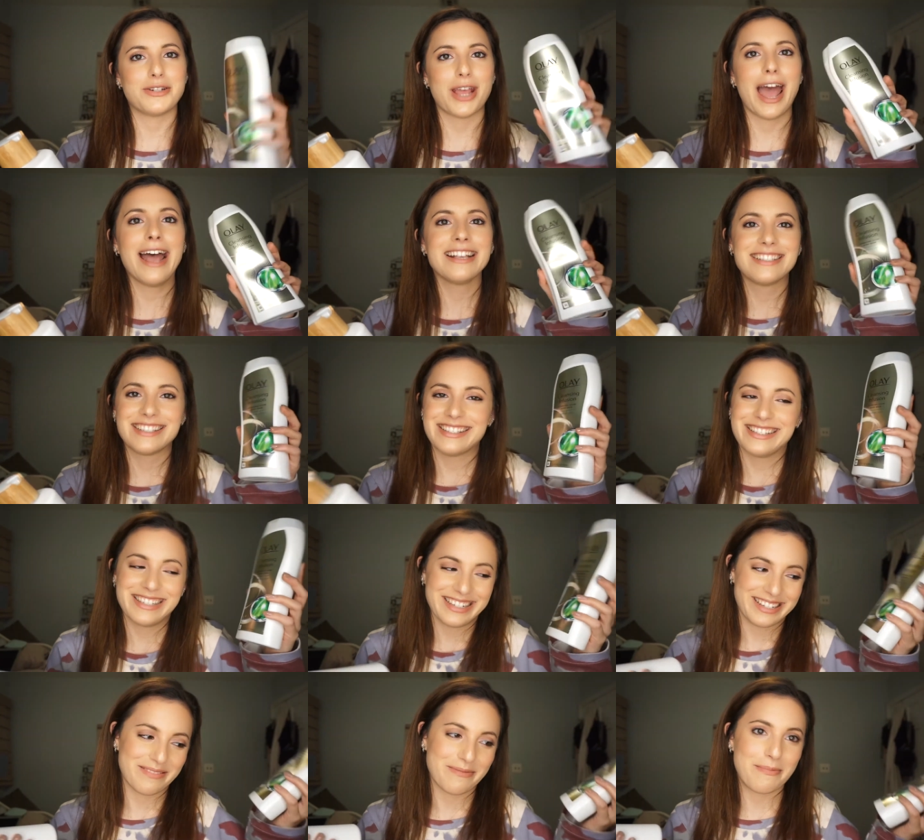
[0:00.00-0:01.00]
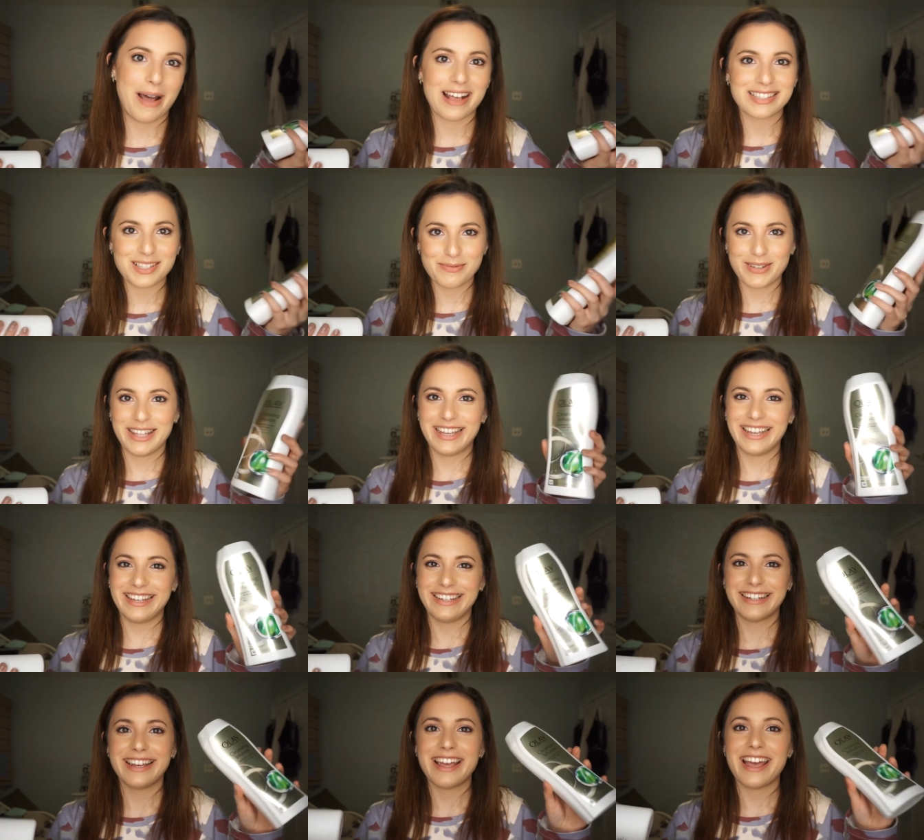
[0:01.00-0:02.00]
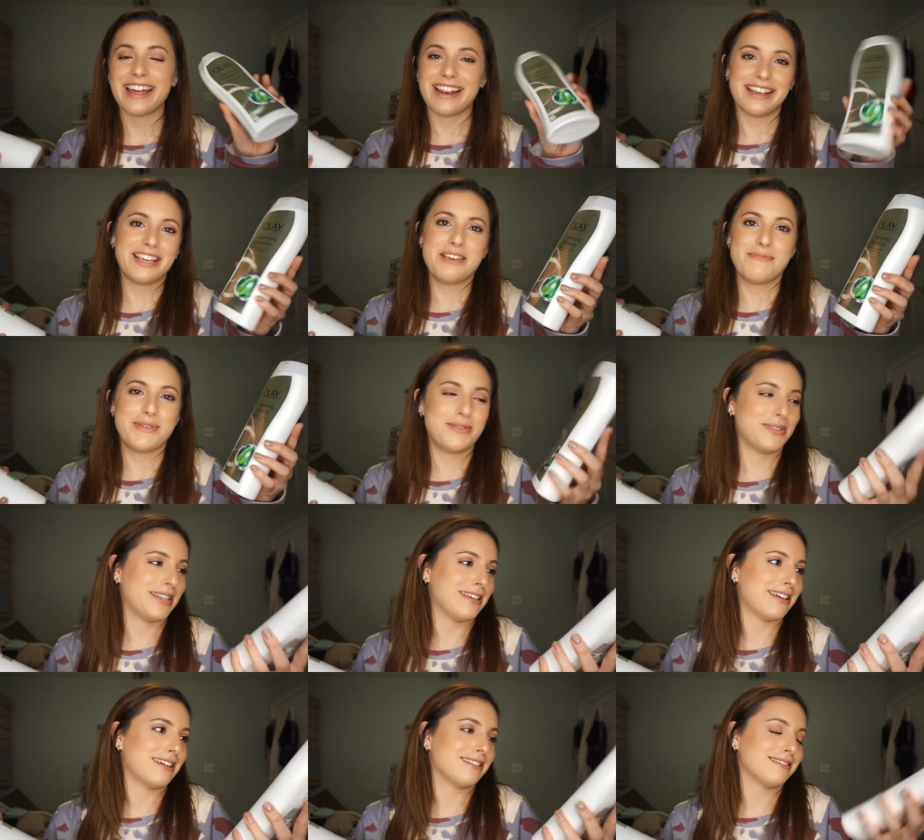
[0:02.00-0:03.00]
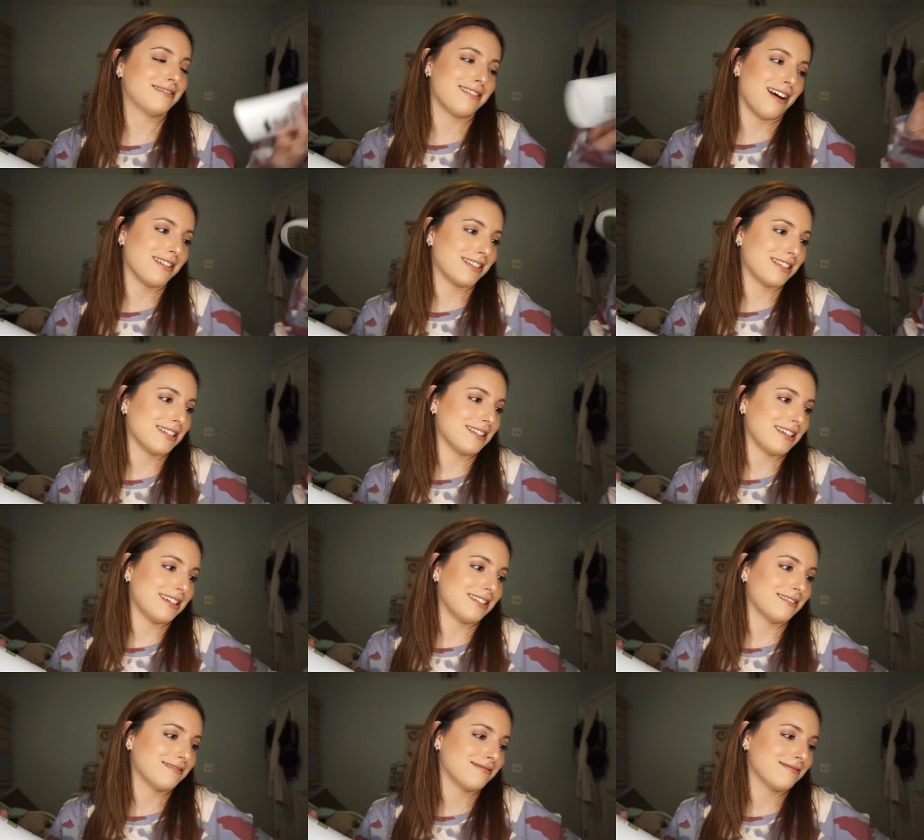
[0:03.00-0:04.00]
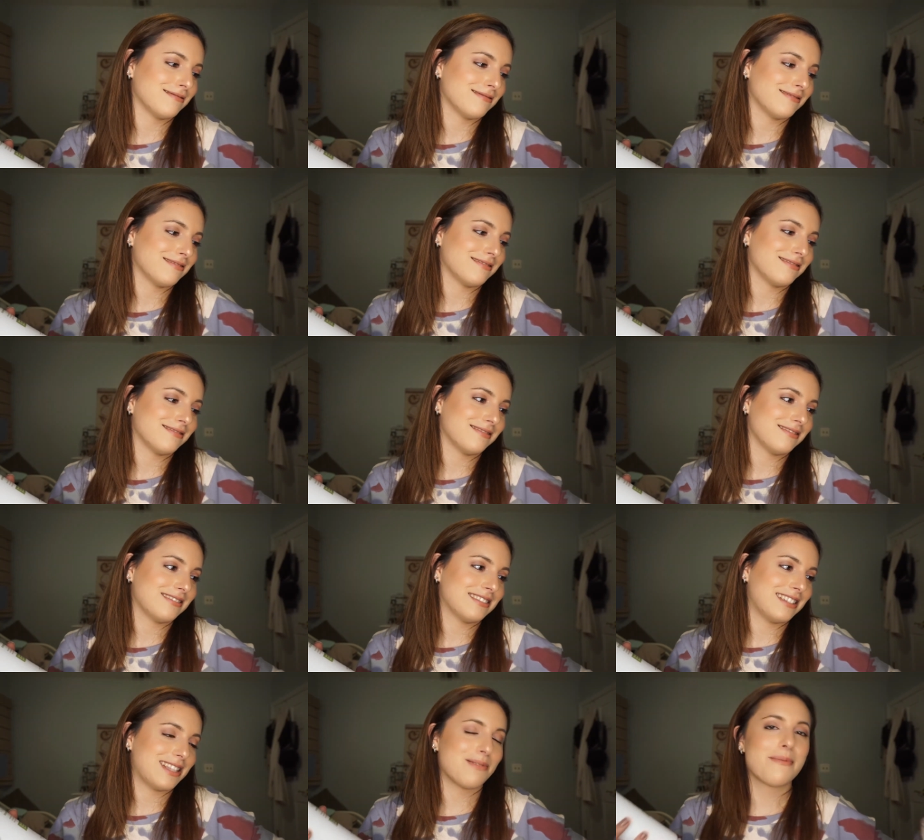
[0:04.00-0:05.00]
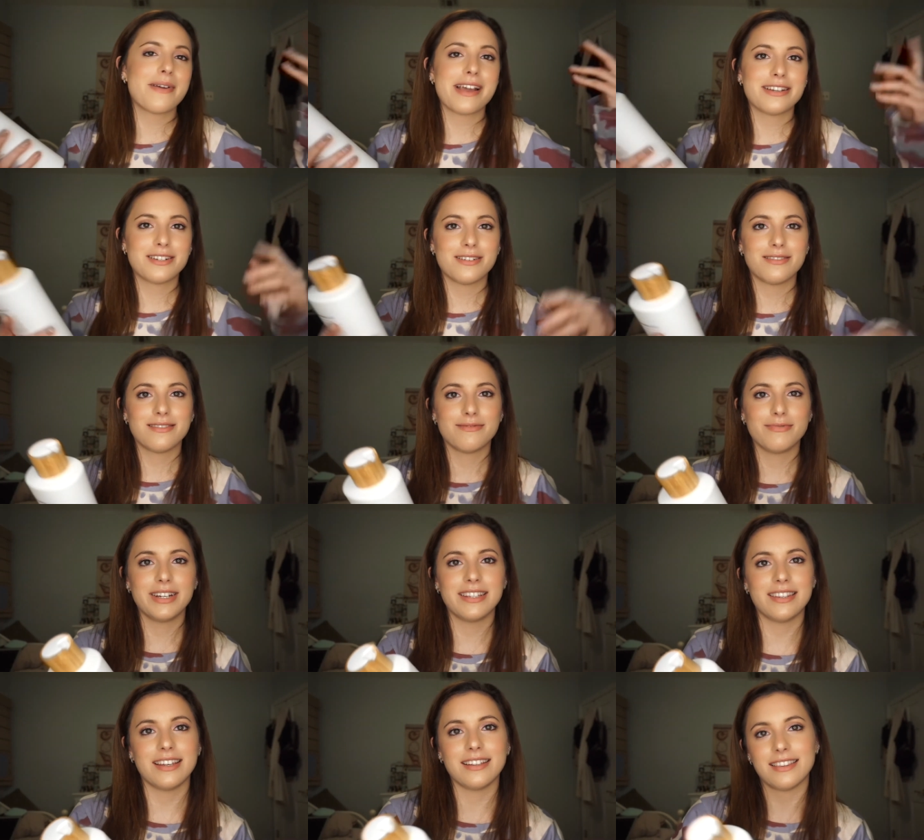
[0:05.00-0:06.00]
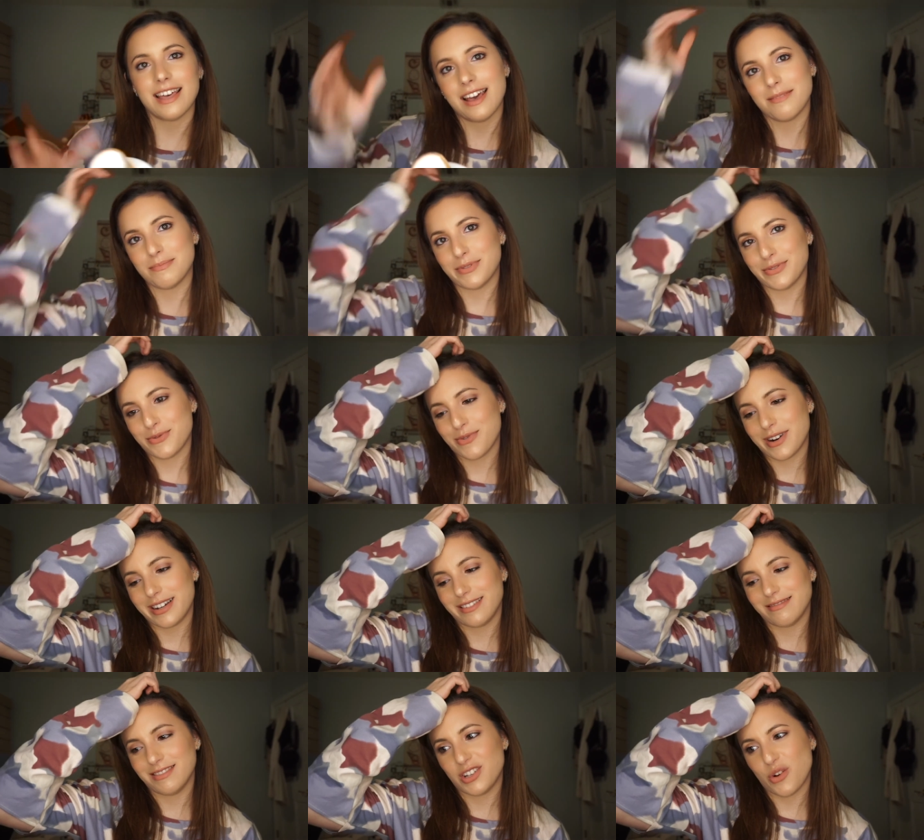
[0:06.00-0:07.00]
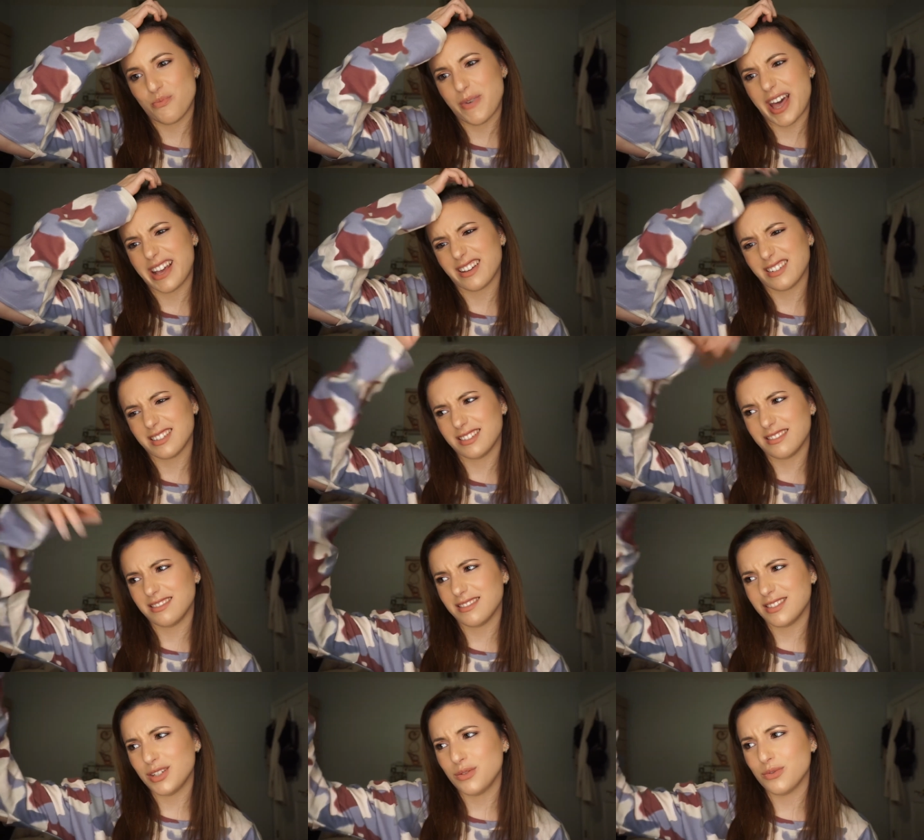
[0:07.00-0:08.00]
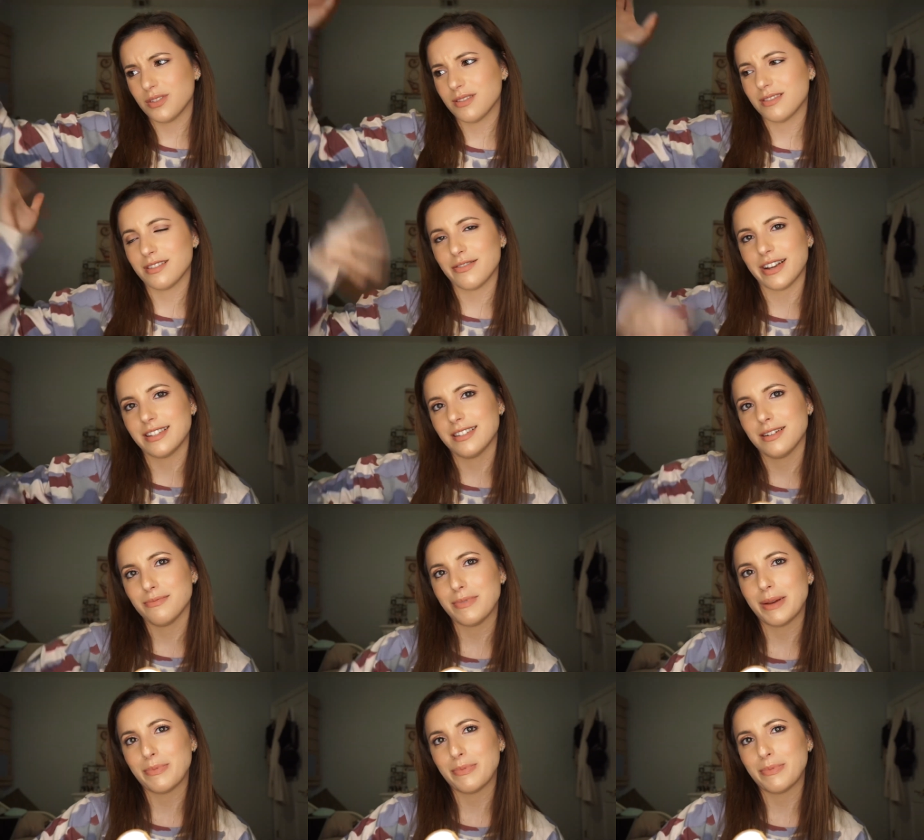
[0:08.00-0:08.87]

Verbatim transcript: chest, possibly. And I keep using it constantly. So maybe I should rethink that before I go back and use the rest of my